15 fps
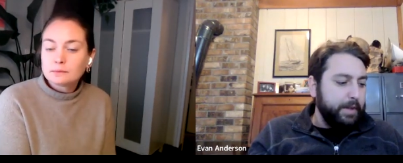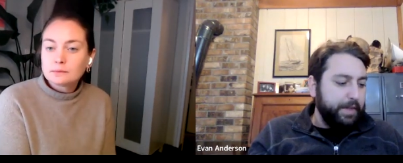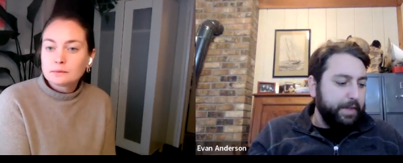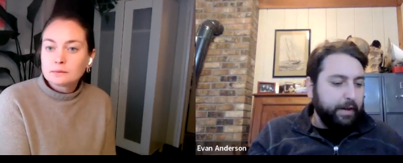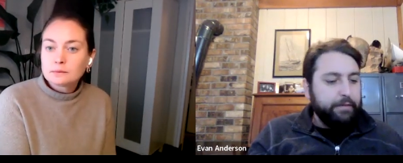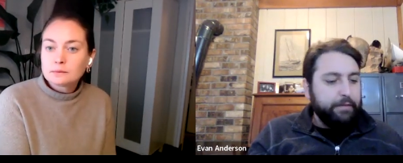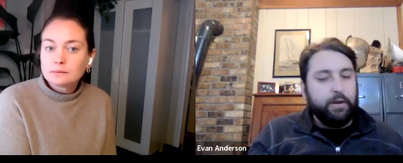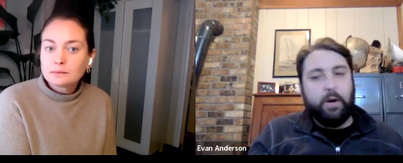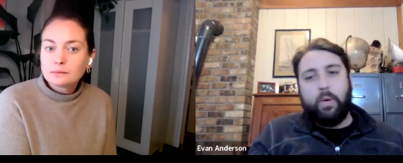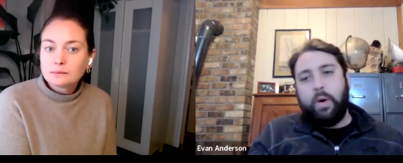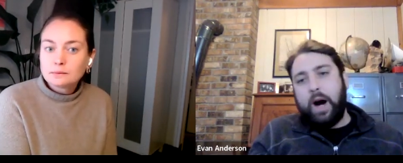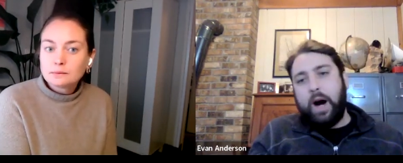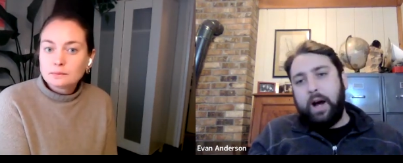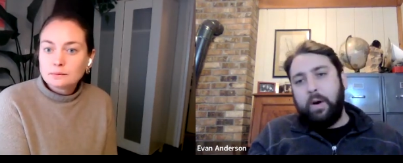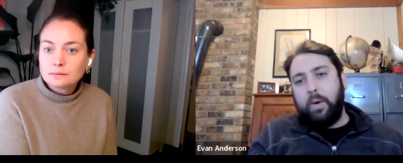Speaker 1: thing for a
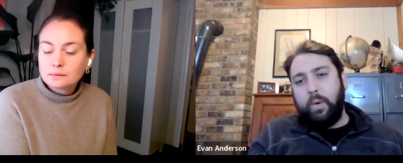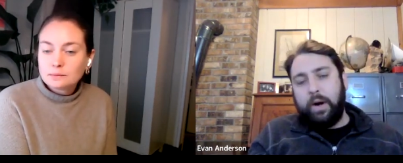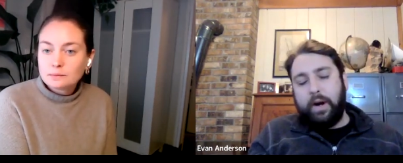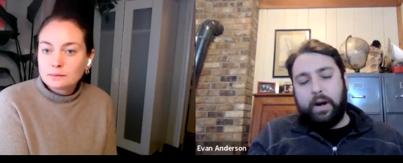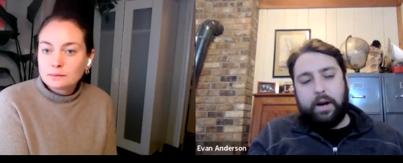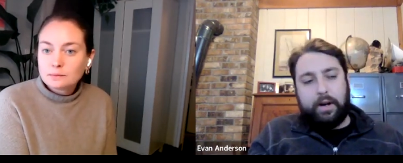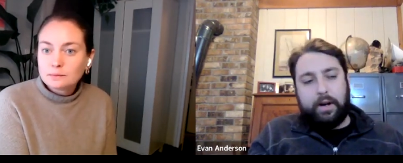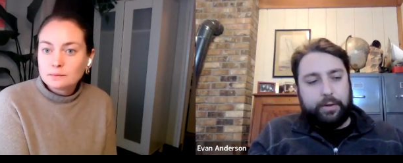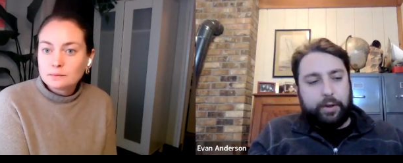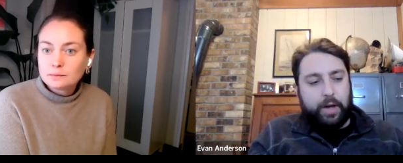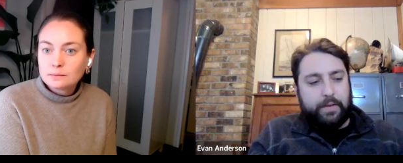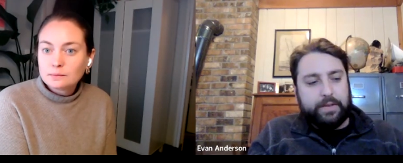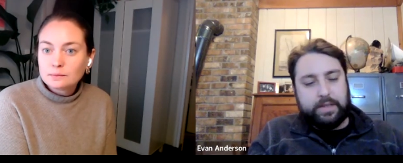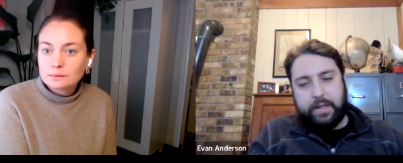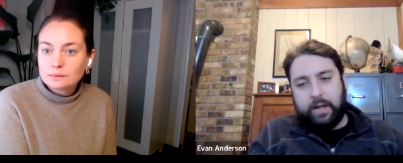while, where if
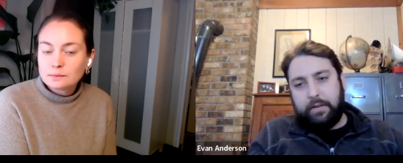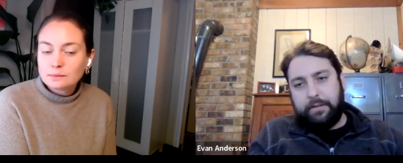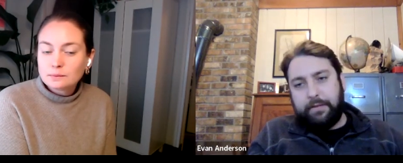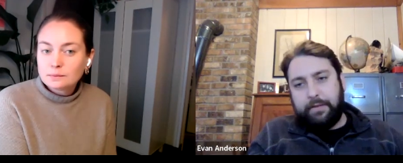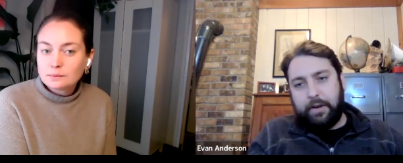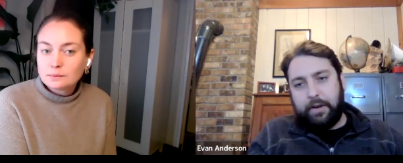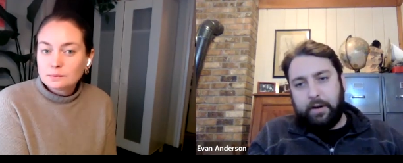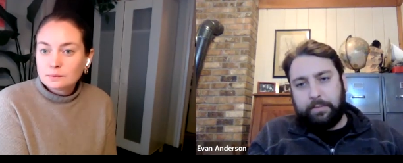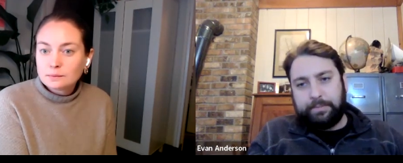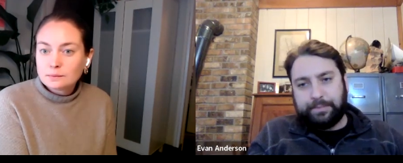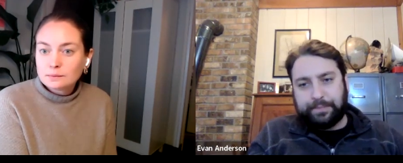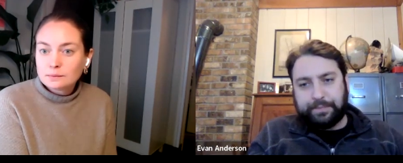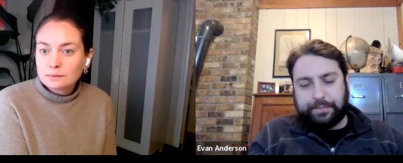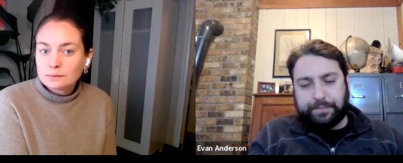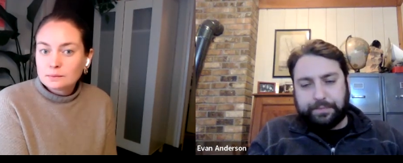you have a cell
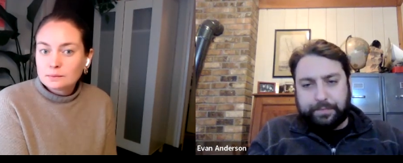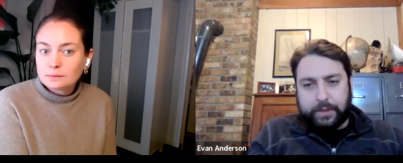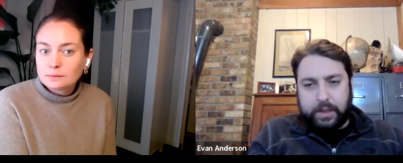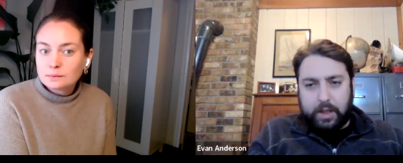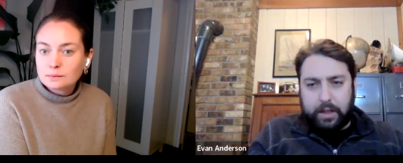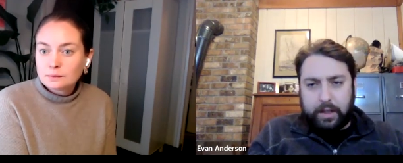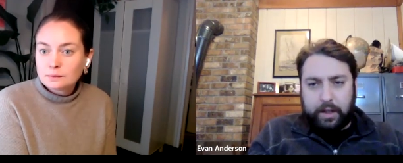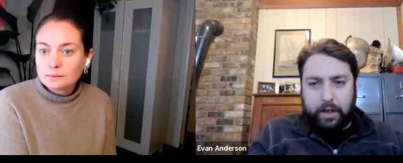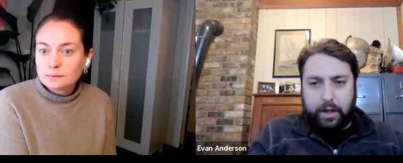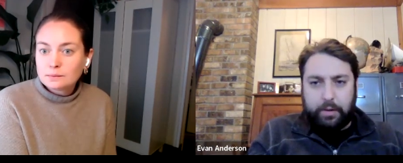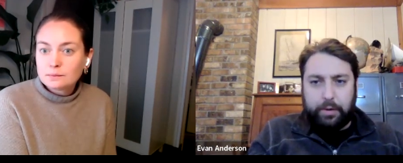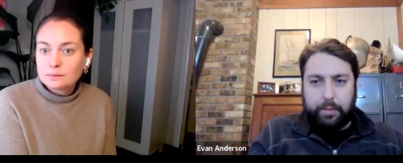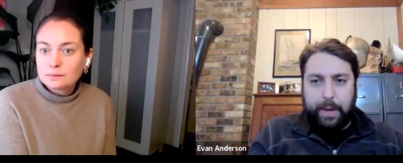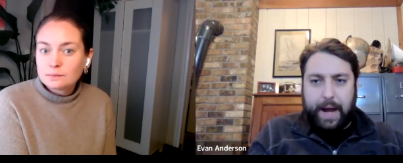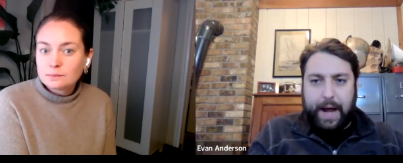phone, you
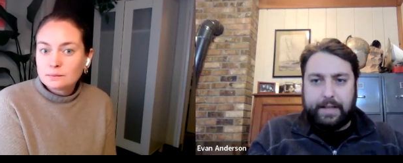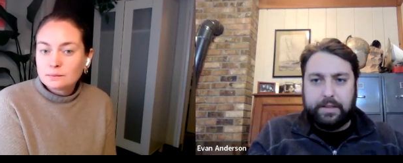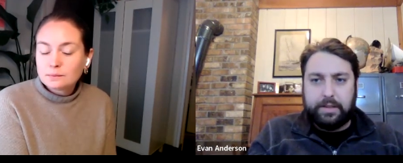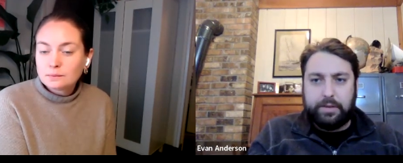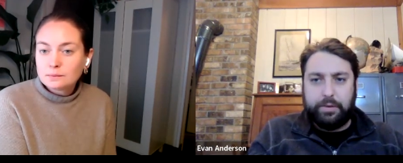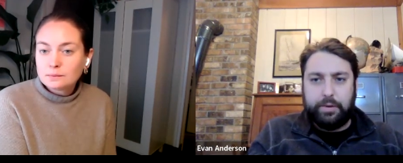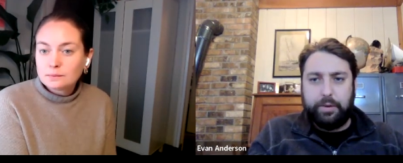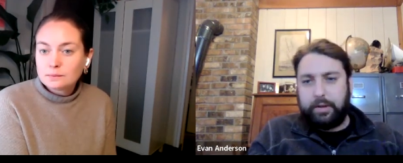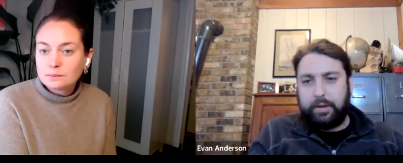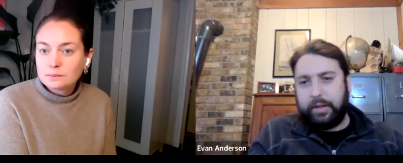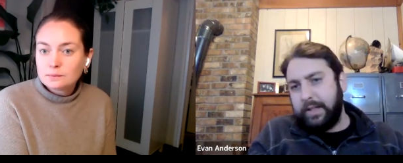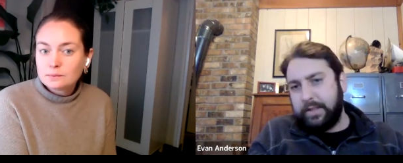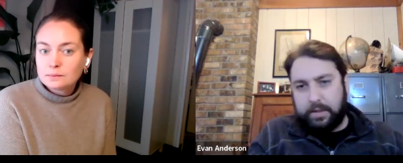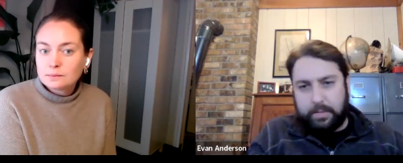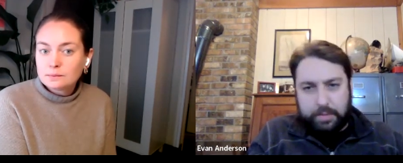know, and you pass through a
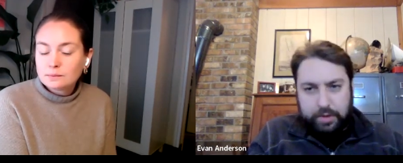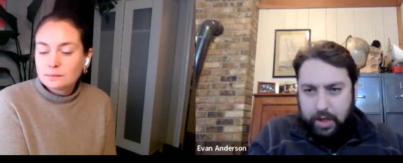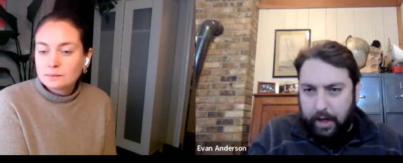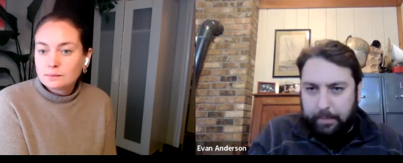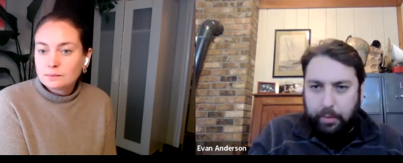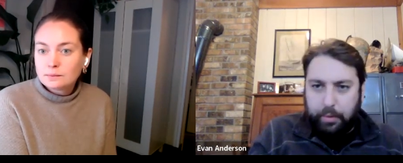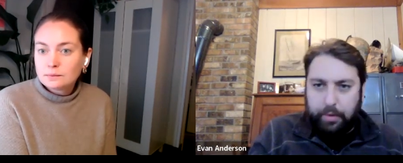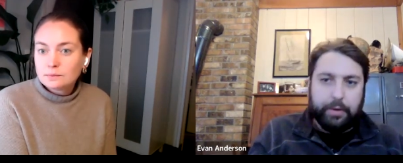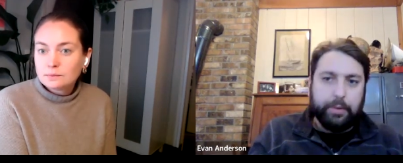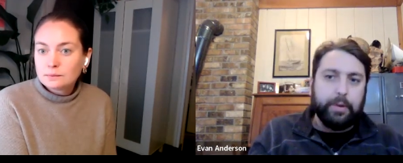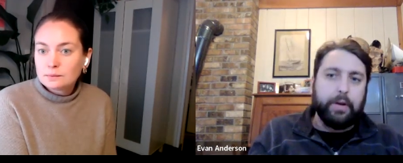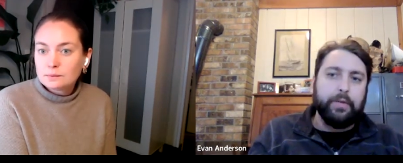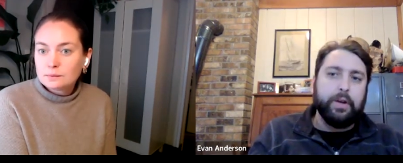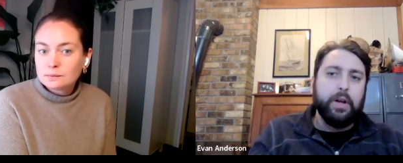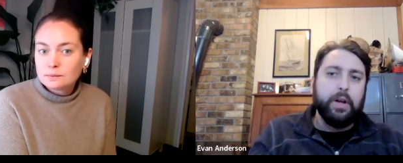customs checkpoint
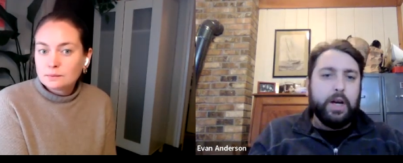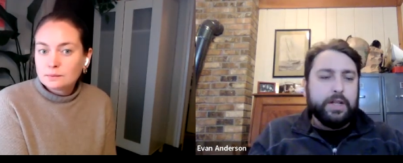or whatever,